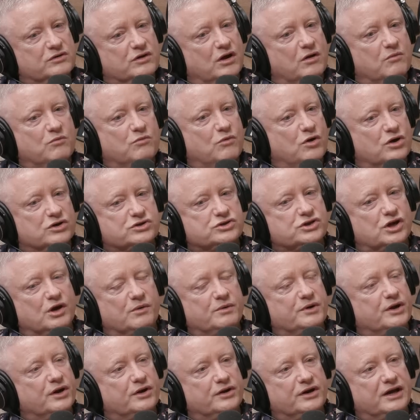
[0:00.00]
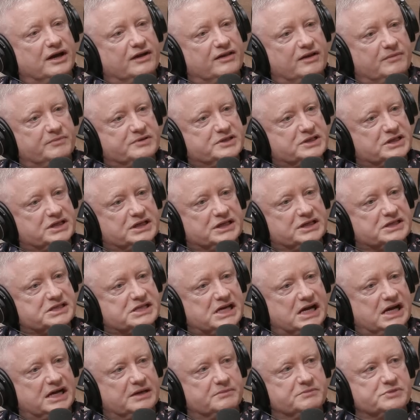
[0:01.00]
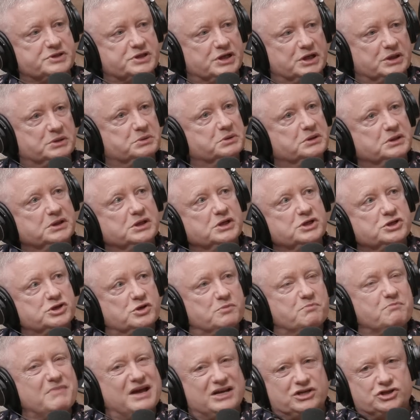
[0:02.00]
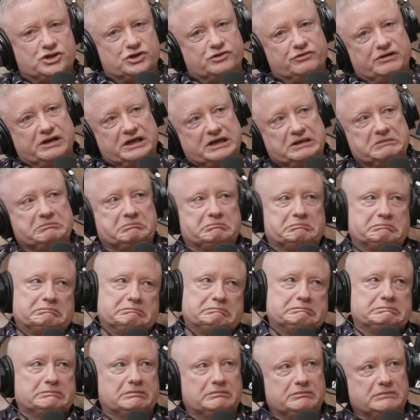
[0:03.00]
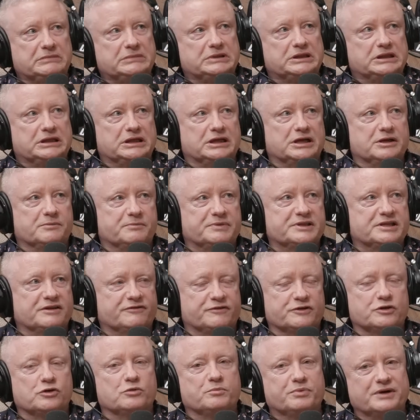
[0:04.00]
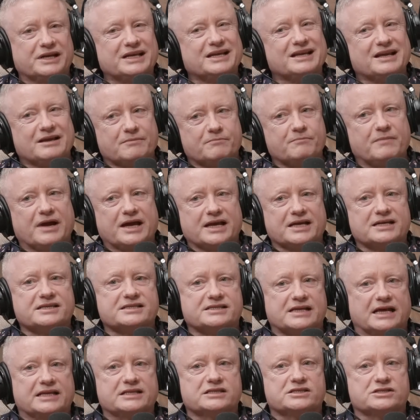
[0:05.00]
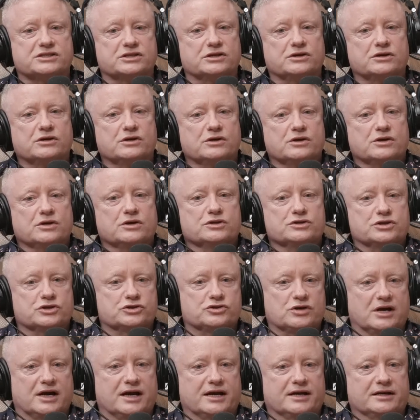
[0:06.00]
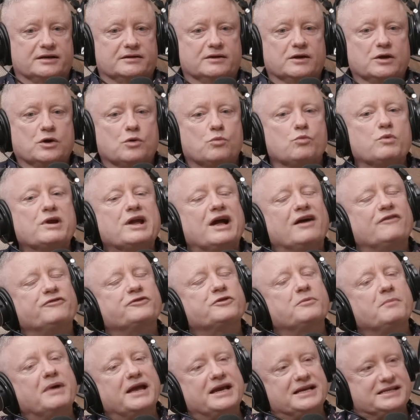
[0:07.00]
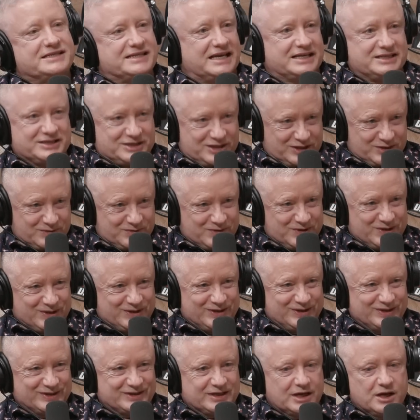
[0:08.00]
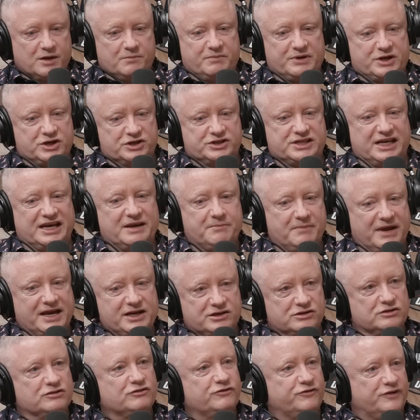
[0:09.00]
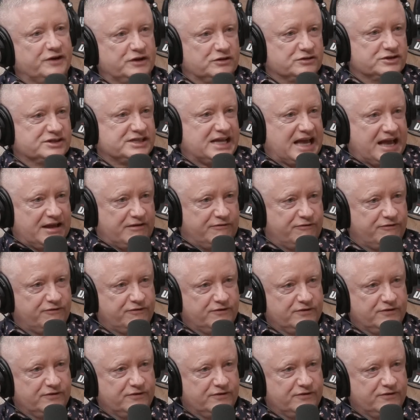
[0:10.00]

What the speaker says: what's going on at that particular time. So to measure it, it'd be difficult, but it makes sense to try and, we have to make sense of the world because then it makes us feel safe.